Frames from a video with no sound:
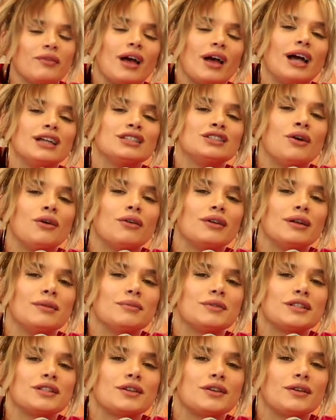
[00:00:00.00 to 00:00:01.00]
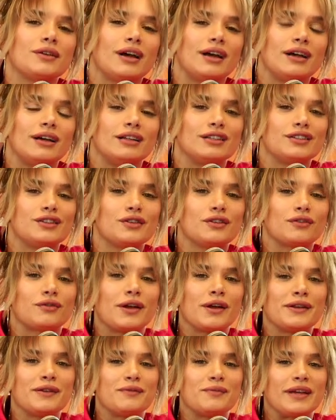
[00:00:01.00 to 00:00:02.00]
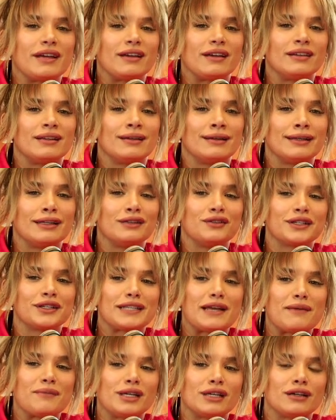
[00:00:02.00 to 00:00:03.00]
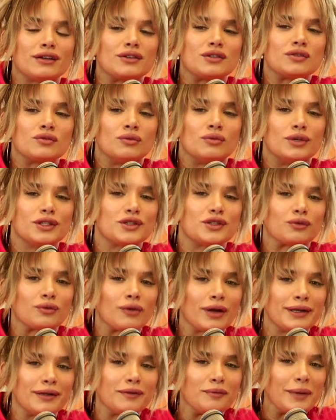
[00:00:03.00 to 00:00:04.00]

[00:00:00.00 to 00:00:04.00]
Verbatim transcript: I told him to uh, do the running man, and he looked at me. He goes, "What's a running